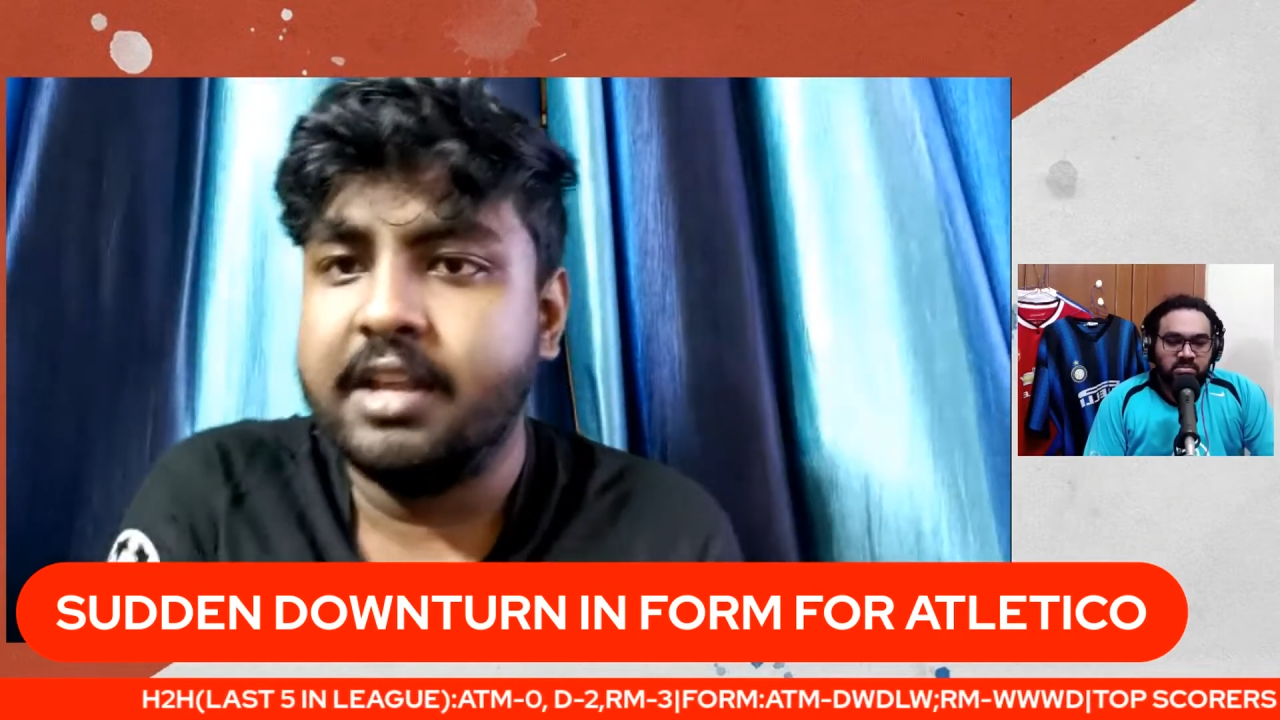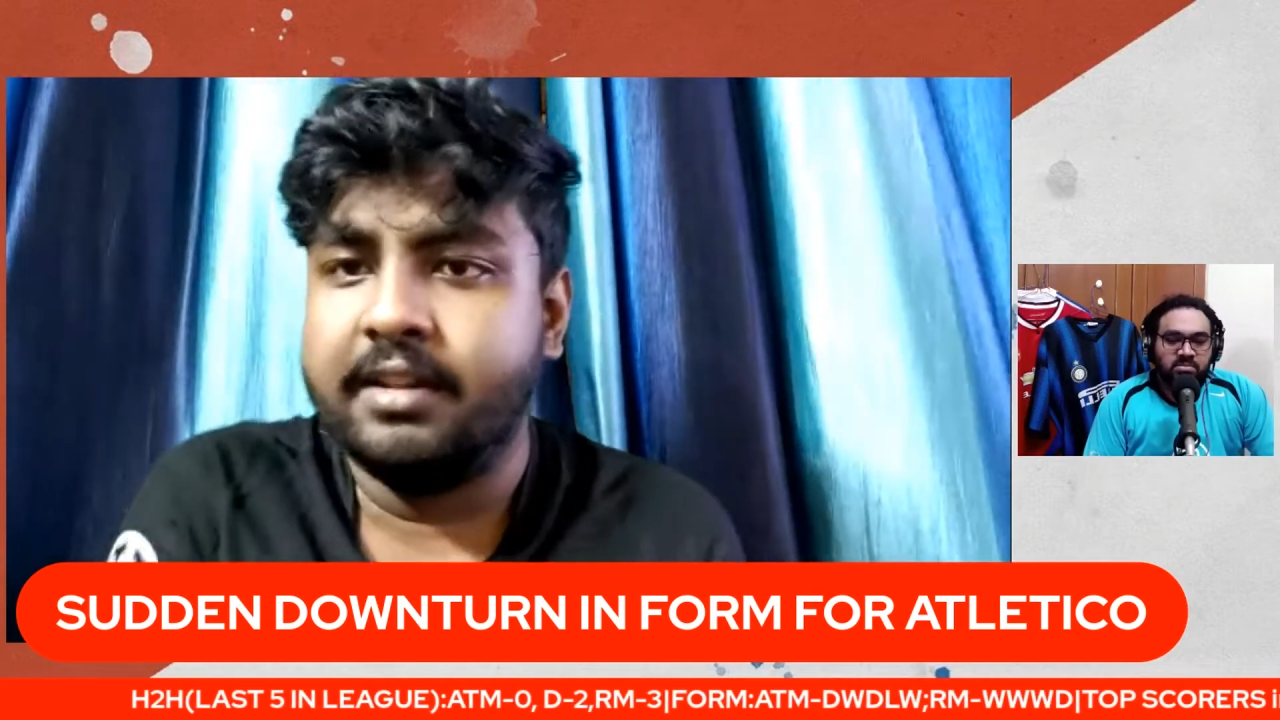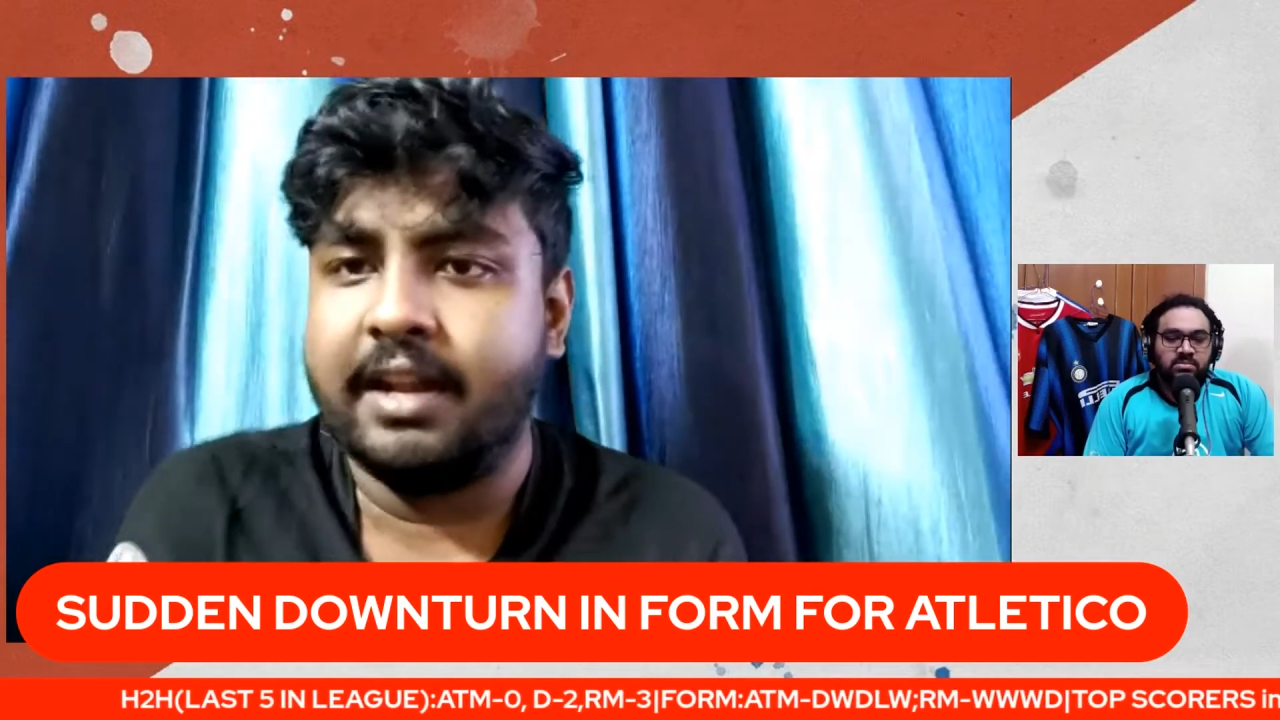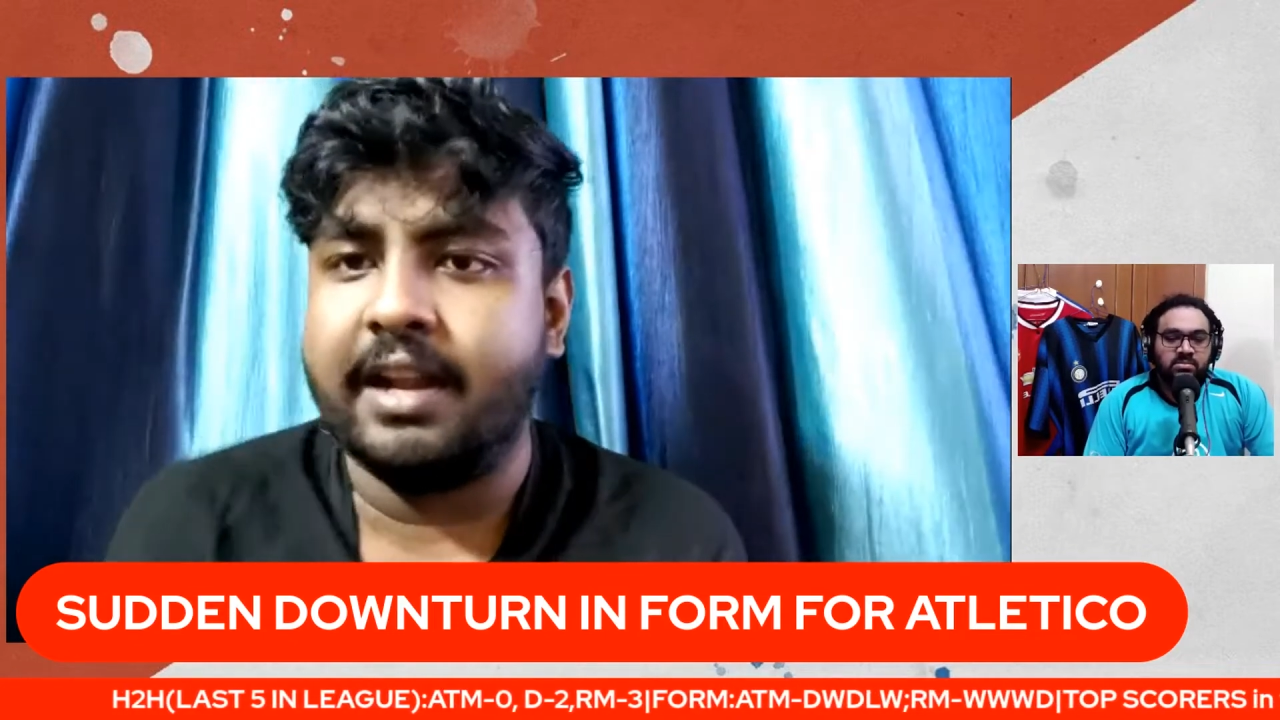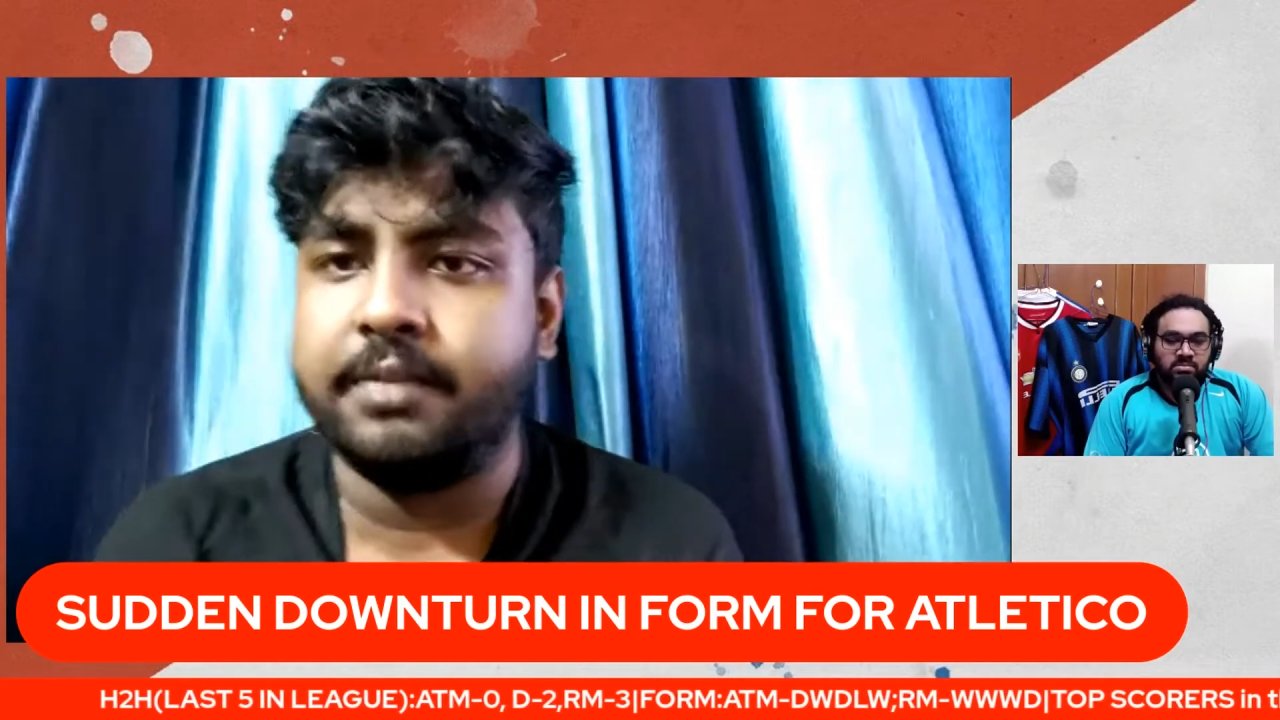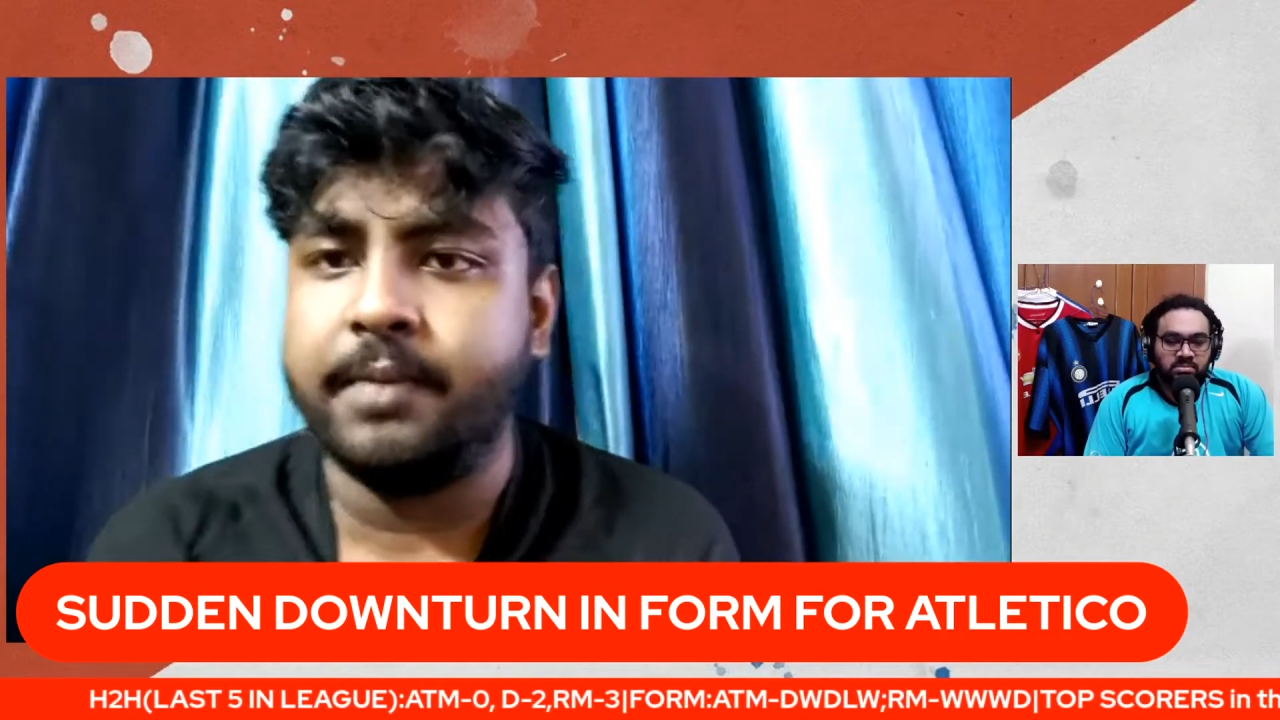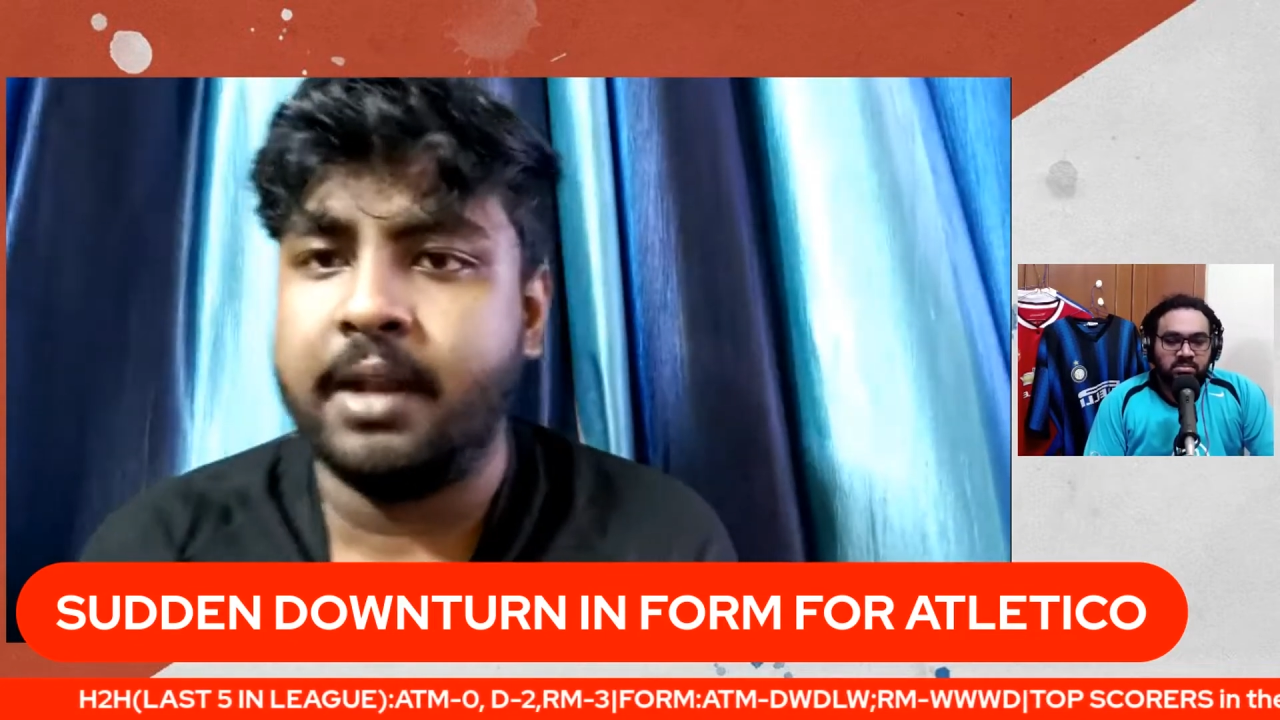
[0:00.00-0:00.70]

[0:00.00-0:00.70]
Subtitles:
That has been